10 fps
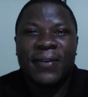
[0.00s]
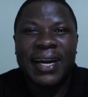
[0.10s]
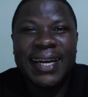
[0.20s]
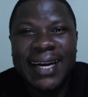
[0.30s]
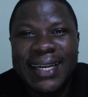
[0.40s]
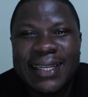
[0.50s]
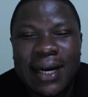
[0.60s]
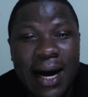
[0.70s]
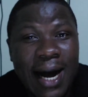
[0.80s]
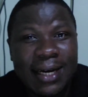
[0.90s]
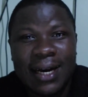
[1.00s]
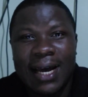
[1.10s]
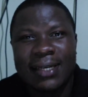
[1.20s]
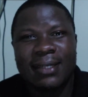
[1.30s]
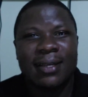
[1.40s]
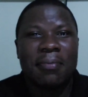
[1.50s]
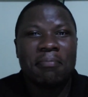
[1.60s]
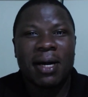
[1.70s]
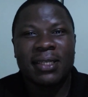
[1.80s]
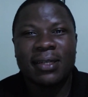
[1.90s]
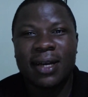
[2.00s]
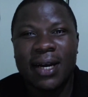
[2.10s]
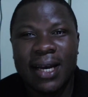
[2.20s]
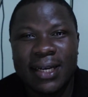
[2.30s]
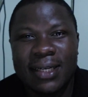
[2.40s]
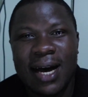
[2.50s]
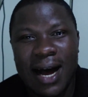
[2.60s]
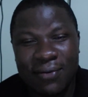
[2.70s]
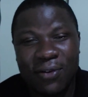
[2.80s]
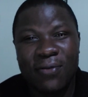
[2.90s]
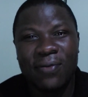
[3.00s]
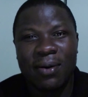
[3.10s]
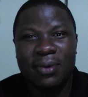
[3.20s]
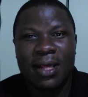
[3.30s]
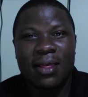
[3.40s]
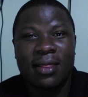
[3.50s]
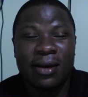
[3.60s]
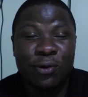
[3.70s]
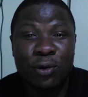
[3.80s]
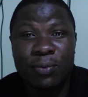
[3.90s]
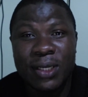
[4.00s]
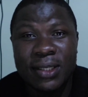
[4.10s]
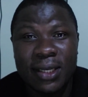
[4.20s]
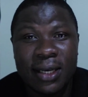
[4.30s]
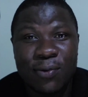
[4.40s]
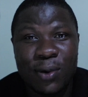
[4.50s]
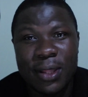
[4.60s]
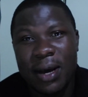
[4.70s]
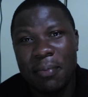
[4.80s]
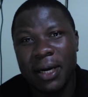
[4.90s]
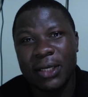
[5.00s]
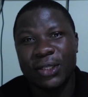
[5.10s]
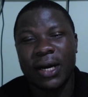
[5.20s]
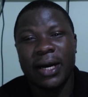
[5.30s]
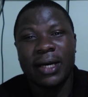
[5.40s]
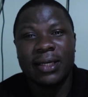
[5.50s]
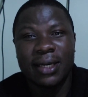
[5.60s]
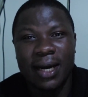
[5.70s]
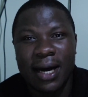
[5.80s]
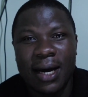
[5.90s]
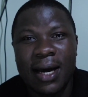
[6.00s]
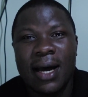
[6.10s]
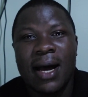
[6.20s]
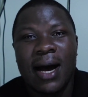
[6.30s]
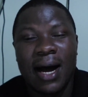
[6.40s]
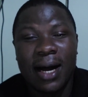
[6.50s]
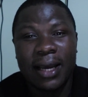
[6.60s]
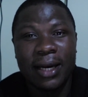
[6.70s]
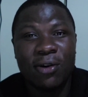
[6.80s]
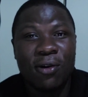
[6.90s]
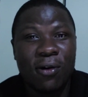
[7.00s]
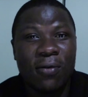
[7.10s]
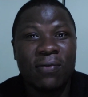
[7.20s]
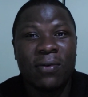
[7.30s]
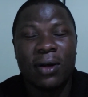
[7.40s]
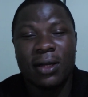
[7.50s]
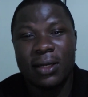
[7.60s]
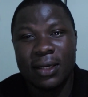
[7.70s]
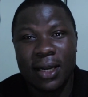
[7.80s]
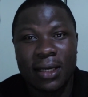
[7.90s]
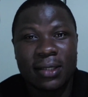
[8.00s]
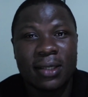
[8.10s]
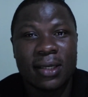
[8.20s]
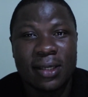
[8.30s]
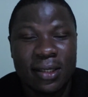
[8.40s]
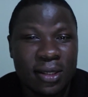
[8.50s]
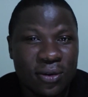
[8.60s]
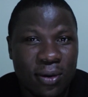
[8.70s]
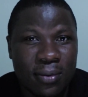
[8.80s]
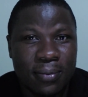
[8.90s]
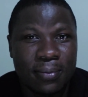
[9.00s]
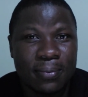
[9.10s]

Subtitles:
Finally, at last, Manchester United have confirmed that they will be sticking with their manager Erik ten Hag ahead of next season.